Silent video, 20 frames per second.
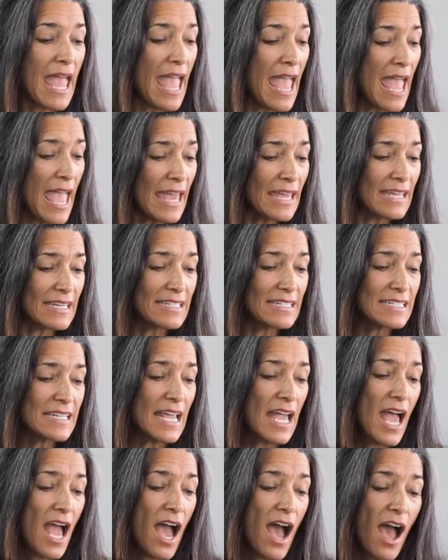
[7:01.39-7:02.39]
and
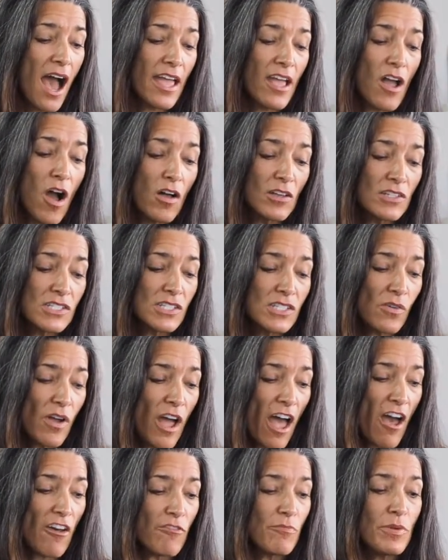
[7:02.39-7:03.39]
I also
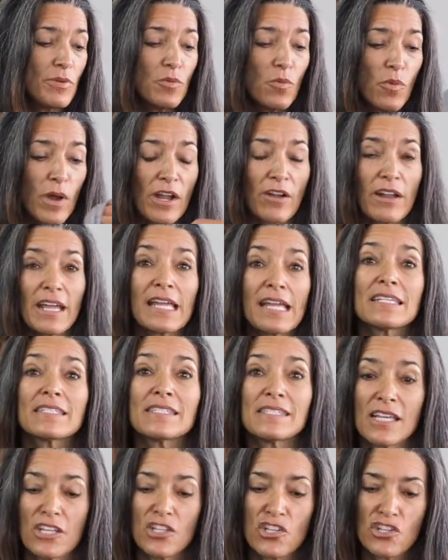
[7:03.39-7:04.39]
have been wearing
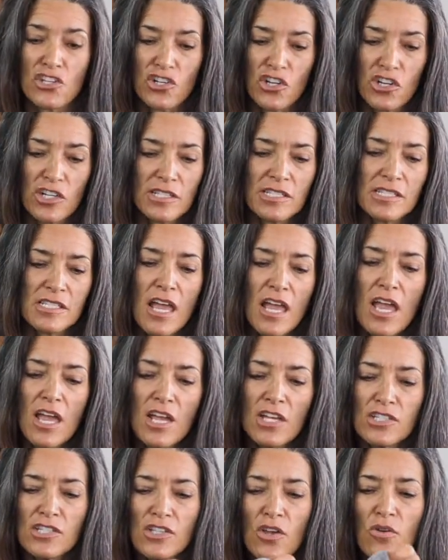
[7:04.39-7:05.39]
sun shirts.
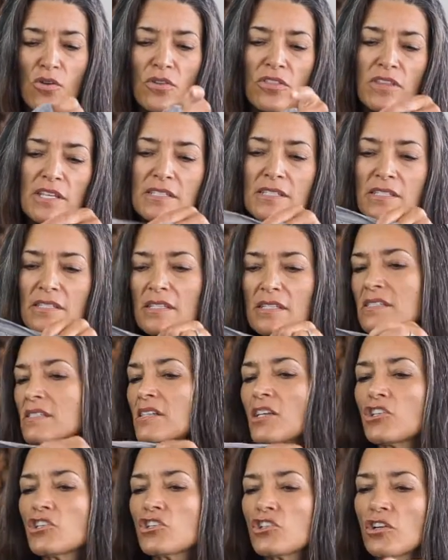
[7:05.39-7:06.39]
So this is a
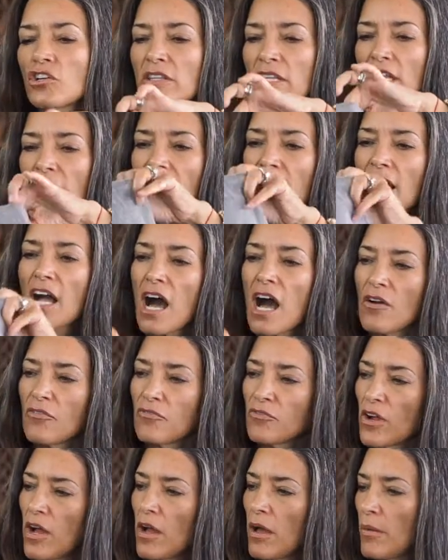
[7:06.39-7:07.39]
sun shirt that I got
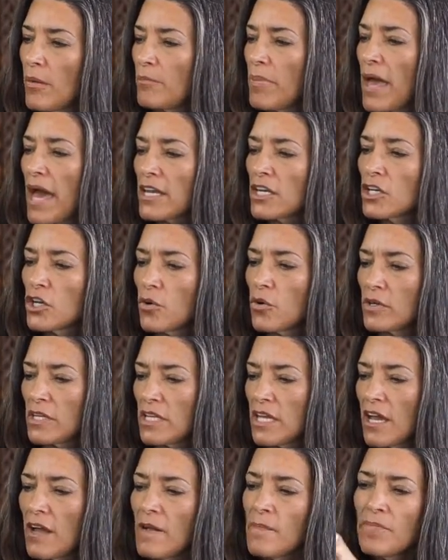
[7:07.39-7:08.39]
from
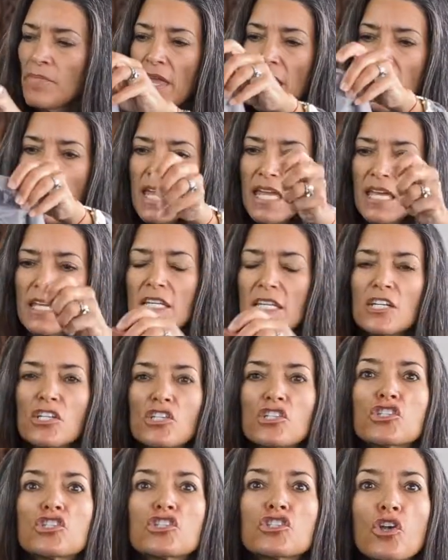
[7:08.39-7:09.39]
Patagonia. It
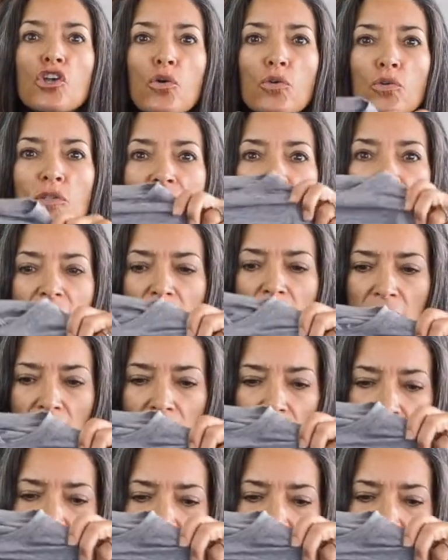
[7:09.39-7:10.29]
is so silky